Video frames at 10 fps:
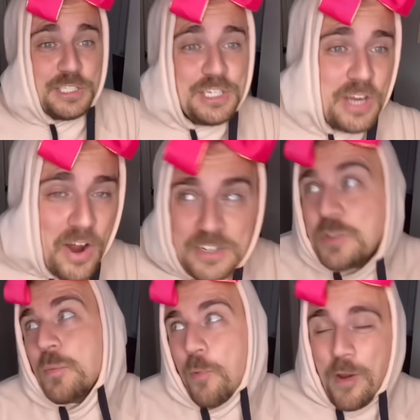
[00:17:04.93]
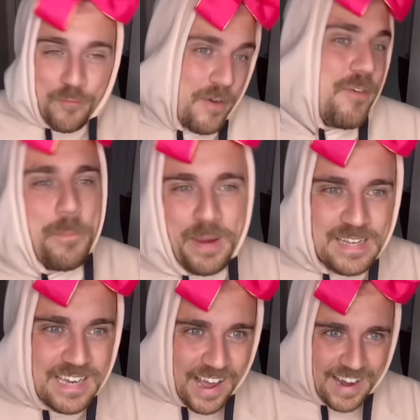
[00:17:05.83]
talking to her boyfriend from
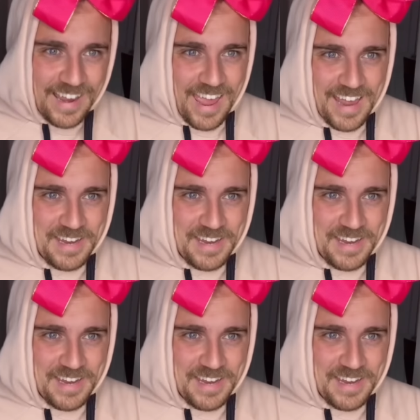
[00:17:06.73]
Pizza Hut again?